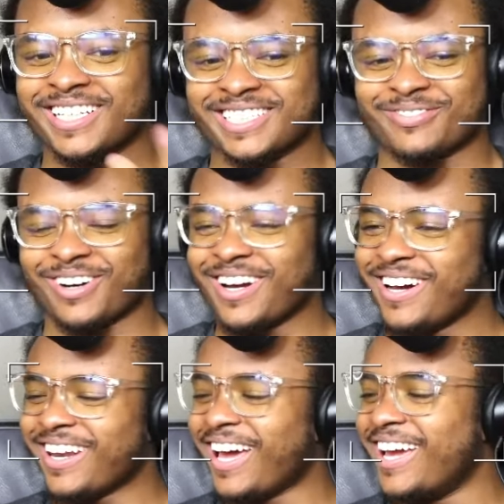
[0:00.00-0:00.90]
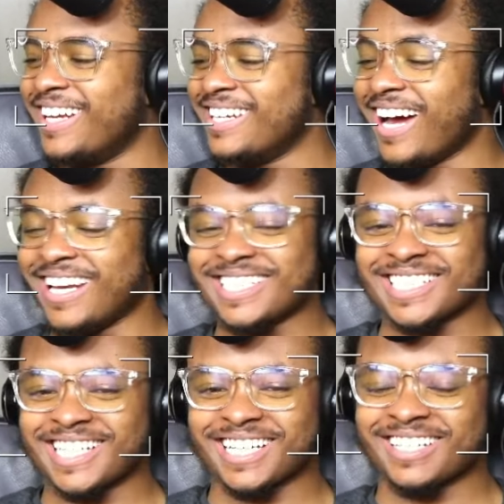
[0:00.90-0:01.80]
bruh? Like, nah, this
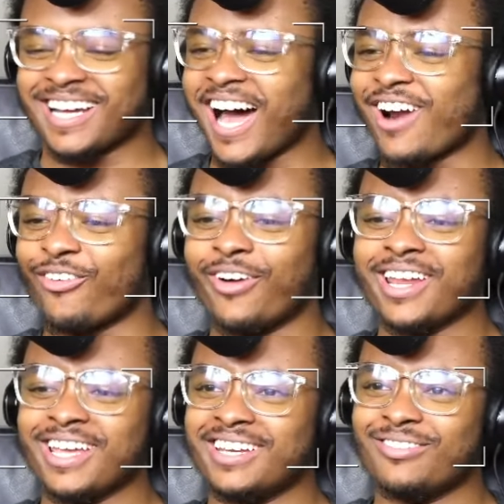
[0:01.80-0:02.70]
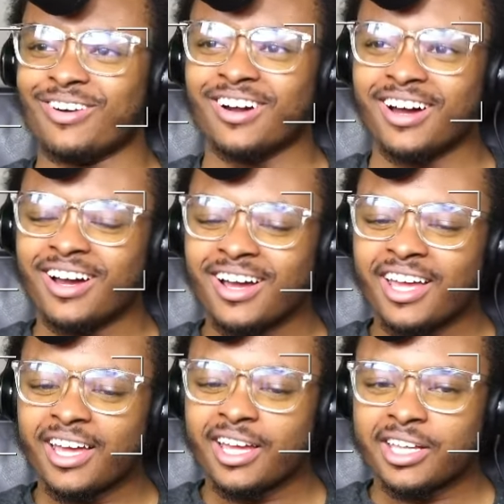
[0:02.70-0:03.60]
nigga gotta read, bruh.
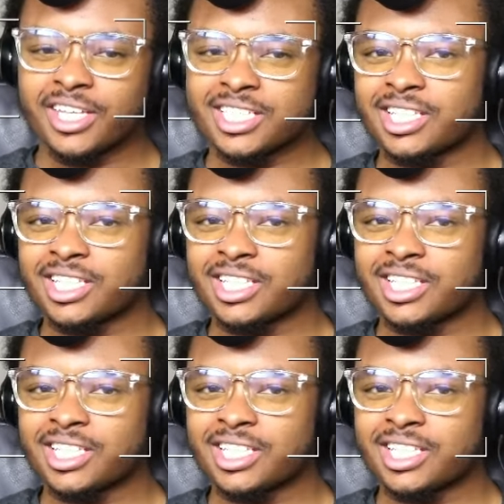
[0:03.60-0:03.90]
This